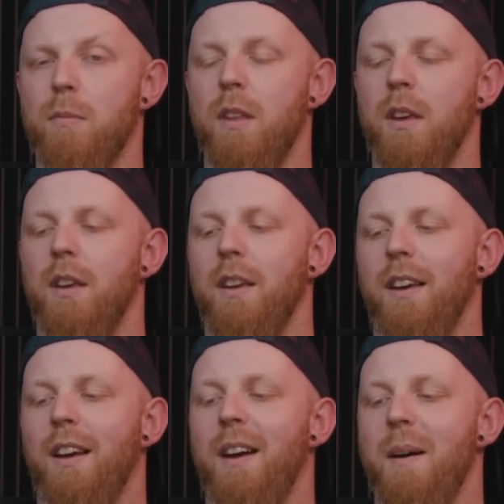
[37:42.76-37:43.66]

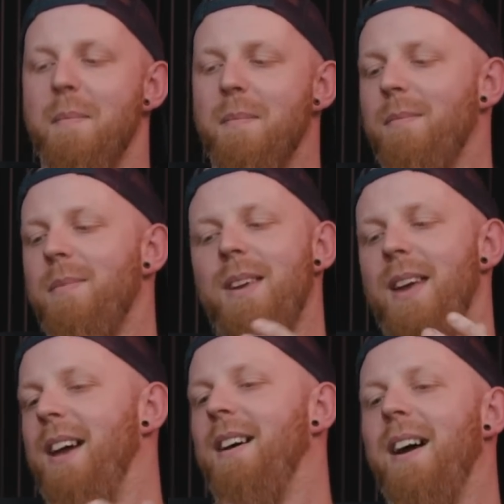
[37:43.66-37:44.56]
But
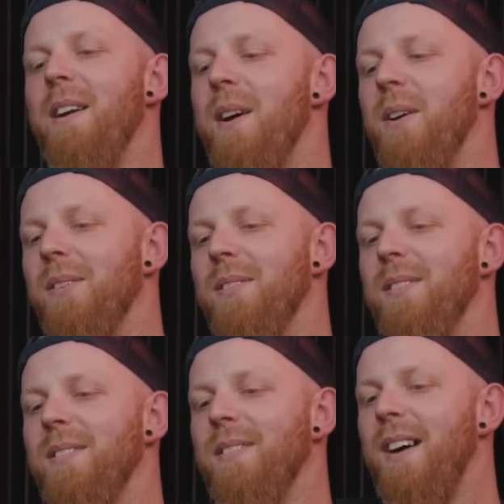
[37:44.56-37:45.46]
yeah, I don't know.
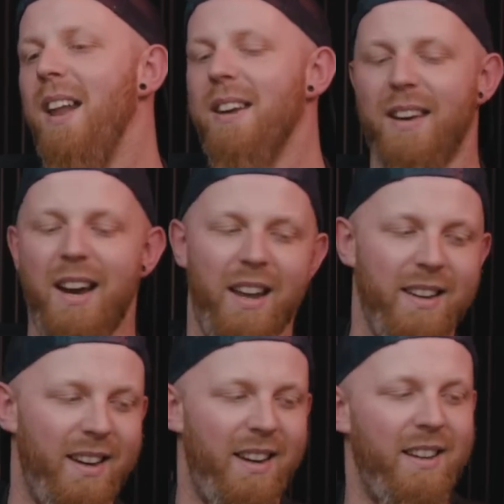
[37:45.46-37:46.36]
I like it.
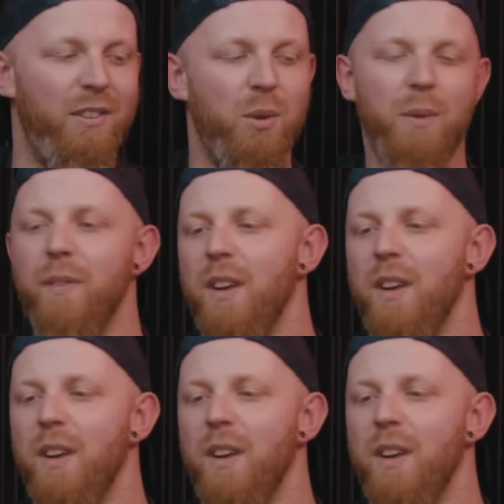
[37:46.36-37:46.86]
It's cool.